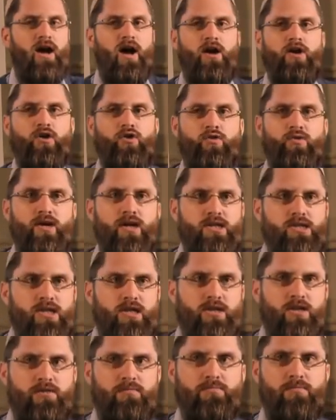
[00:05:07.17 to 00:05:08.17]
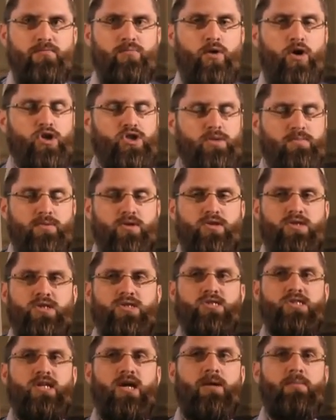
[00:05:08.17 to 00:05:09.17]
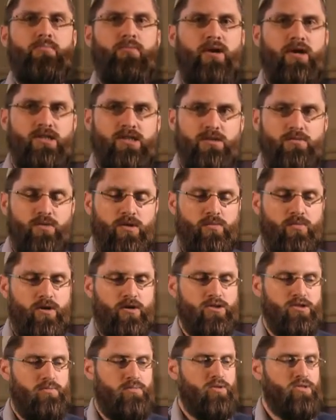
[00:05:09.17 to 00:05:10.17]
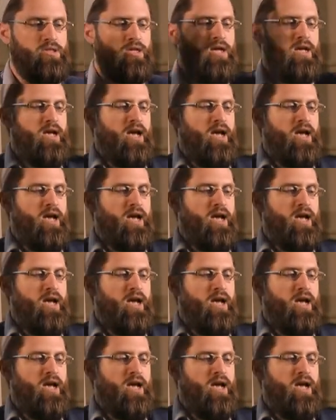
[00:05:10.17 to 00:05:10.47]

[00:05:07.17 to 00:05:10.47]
and greeting the worshippers and celebrating with the worshippers,